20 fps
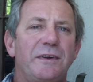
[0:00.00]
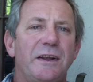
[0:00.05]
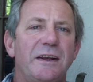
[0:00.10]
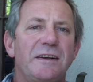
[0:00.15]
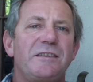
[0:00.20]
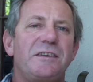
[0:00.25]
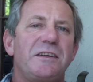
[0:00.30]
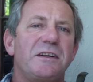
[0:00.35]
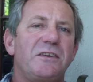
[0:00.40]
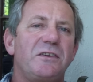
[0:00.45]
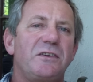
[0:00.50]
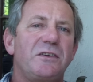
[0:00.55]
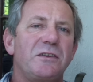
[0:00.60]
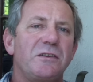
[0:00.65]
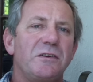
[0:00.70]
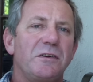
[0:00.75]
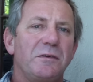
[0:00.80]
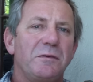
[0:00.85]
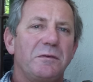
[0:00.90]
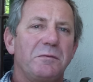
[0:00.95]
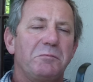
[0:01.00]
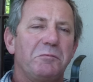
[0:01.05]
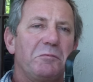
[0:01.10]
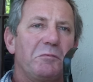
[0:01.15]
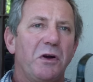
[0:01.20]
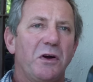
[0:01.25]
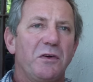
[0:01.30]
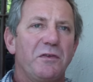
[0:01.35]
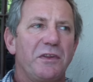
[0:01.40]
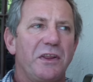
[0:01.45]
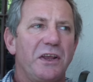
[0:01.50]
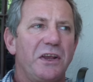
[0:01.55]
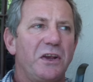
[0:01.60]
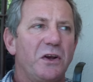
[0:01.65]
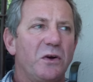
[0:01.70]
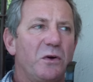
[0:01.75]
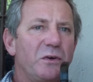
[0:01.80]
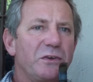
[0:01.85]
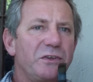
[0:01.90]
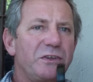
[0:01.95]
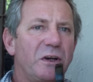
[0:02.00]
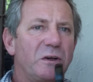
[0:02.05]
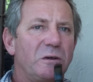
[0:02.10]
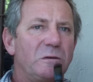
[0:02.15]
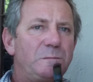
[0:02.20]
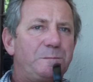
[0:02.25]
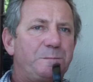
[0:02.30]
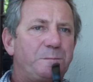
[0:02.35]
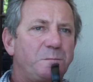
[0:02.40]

tasted over the year or so,